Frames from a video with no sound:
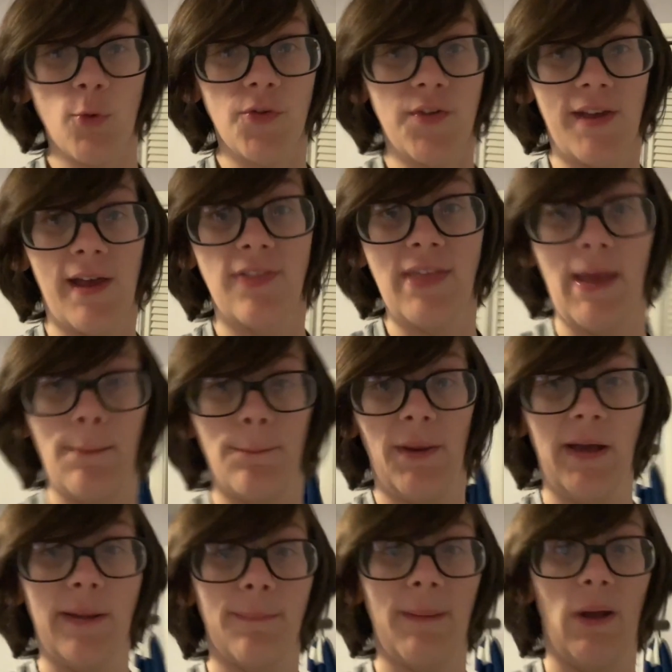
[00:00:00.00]
to get that
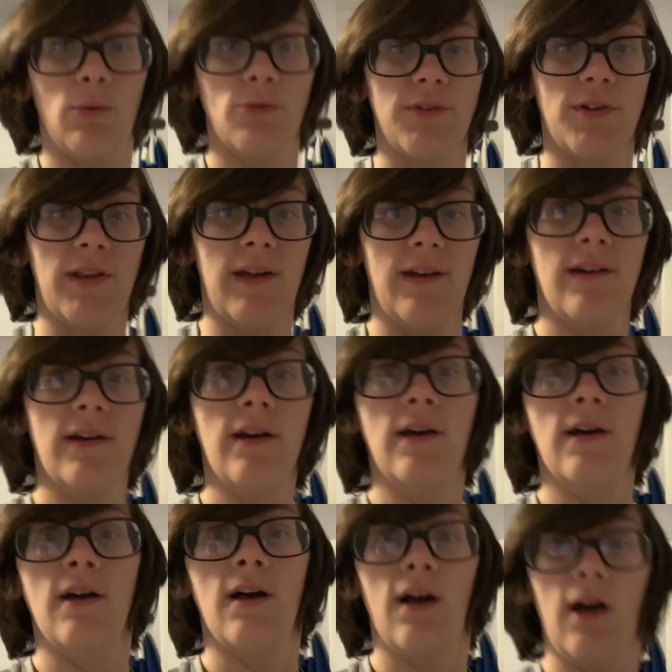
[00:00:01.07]
bike mount today
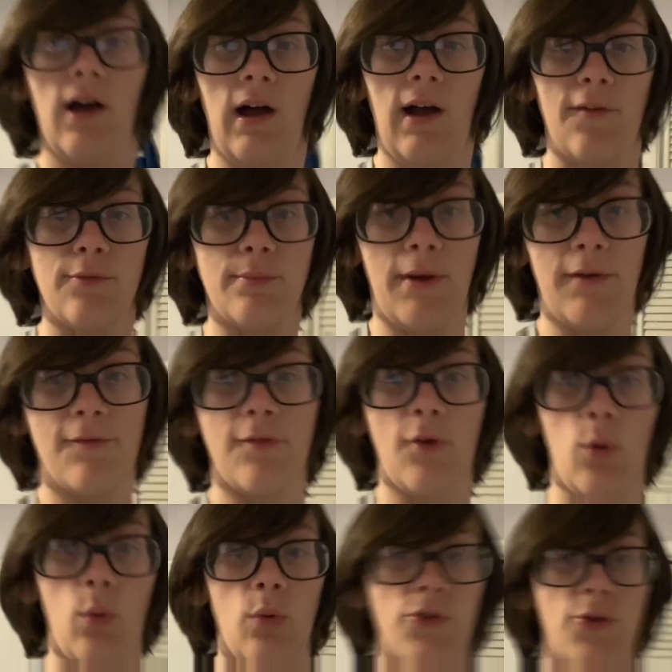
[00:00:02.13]
uh, for my
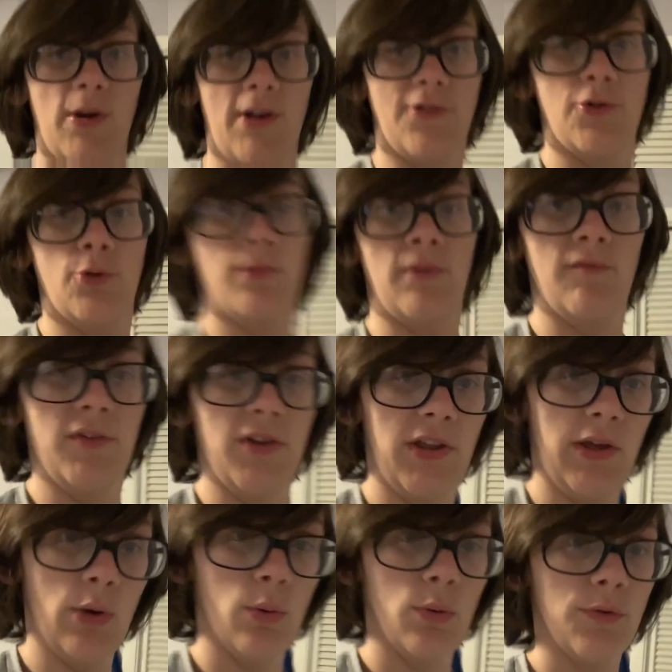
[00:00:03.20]
phone so I can do my
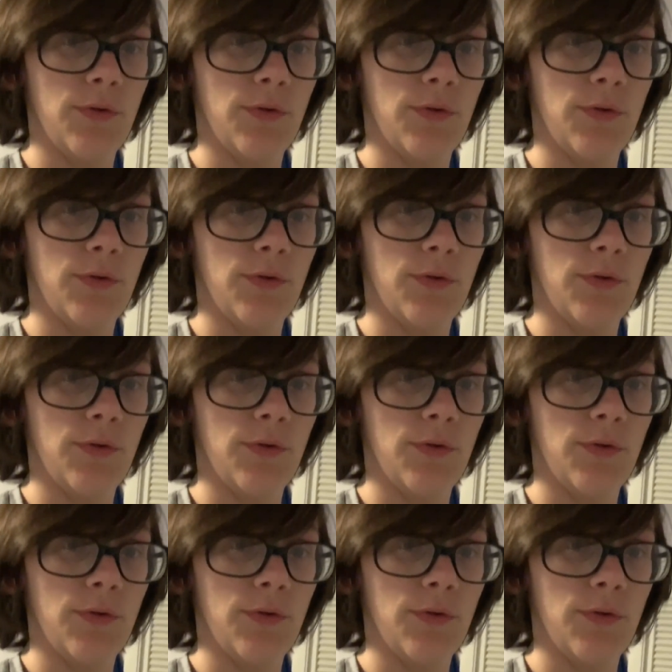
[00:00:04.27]
videos.